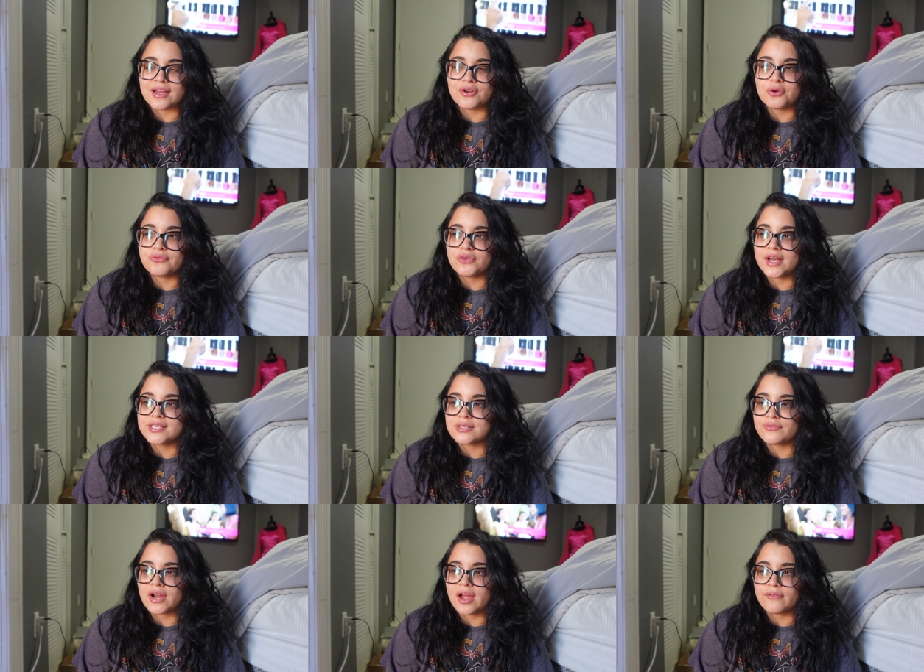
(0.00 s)
I don't know if you guys
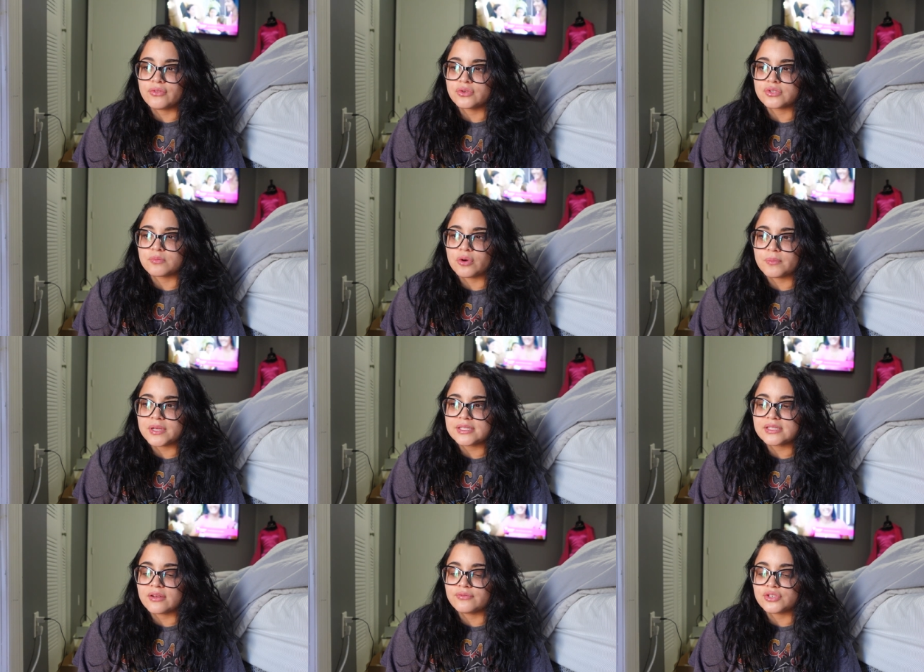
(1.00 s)
ever have those
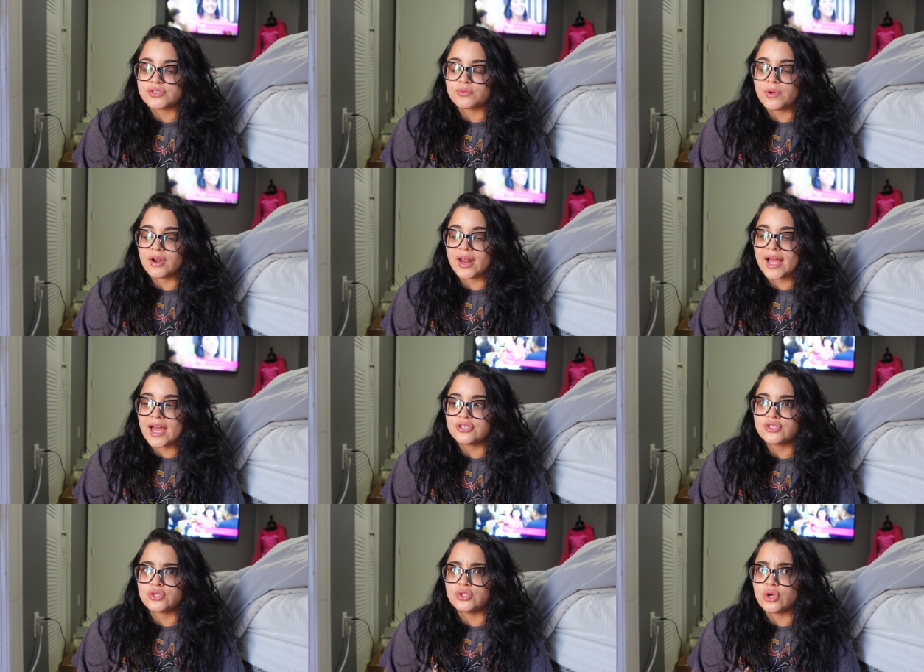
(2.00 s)
moments of just where like I
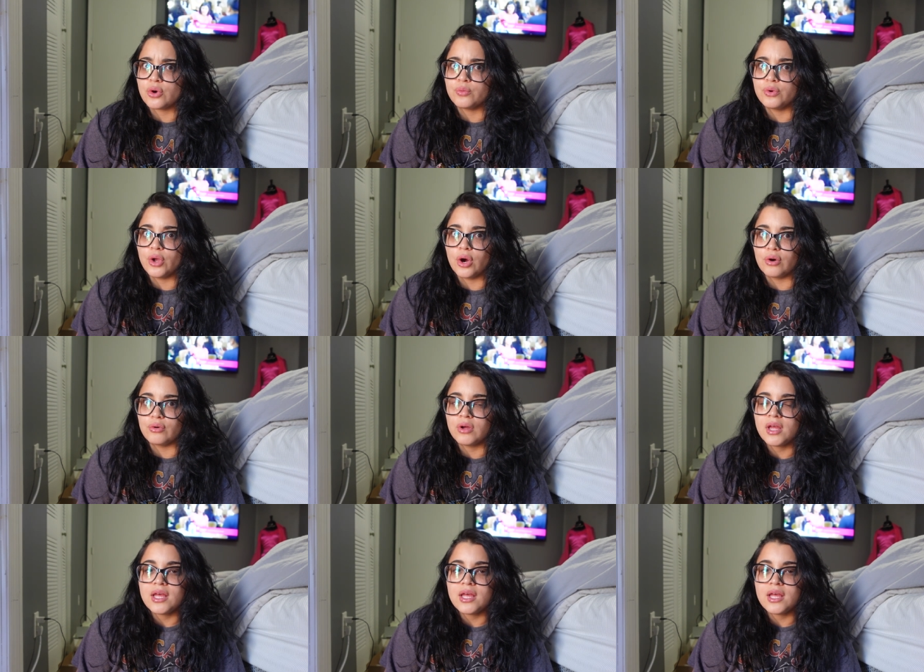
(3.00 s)
just don't know.